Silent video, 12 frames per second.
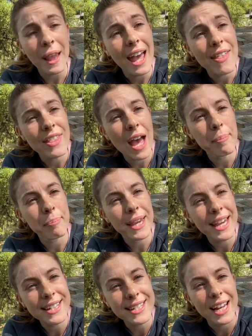And that
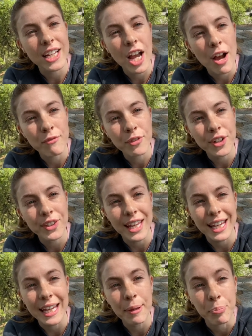peace and comfort that
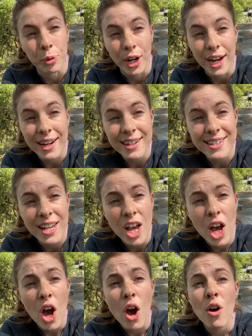he brings
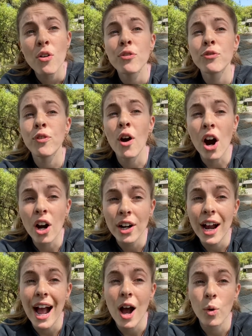
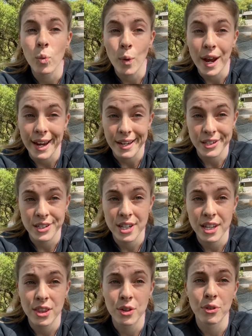far outweighs
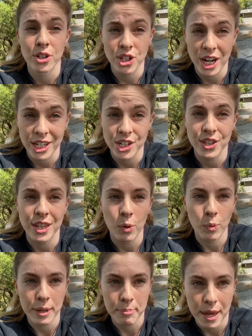the rejection that
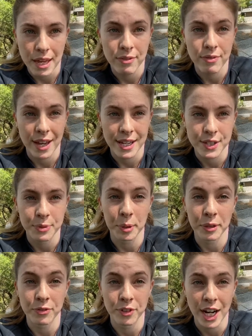we may face from
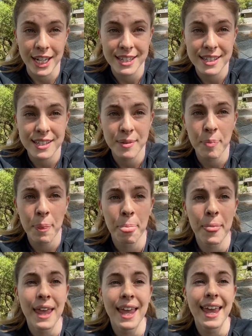our friends.
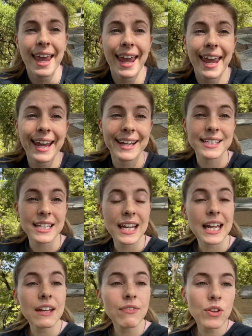And
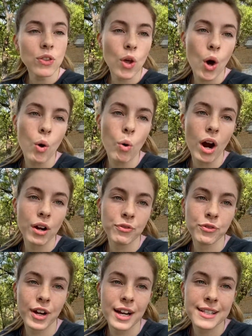even though our
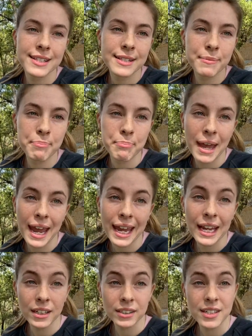friends
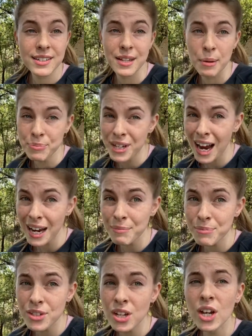may
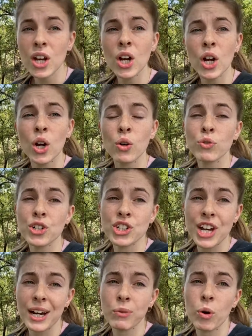sometimes
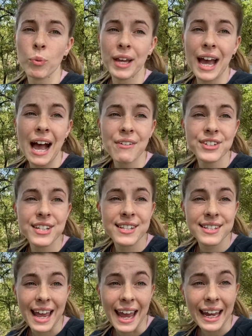reject what we have to
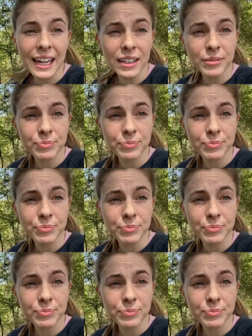say,